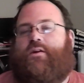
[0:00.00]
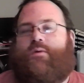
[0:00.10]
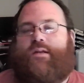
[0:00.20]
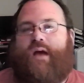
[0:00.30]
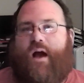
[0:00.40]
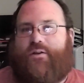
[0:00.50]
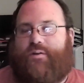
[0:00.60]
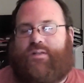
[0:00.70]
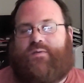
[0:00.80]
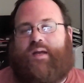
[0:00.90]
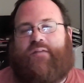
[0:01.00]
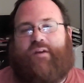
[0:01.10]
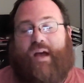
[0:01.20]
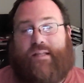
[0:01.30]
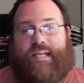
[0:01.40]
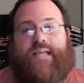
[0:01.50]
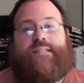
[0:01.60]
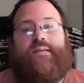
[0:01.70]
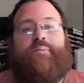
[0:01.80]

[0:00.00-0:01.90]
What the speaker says: go to doctors, so I never got tested,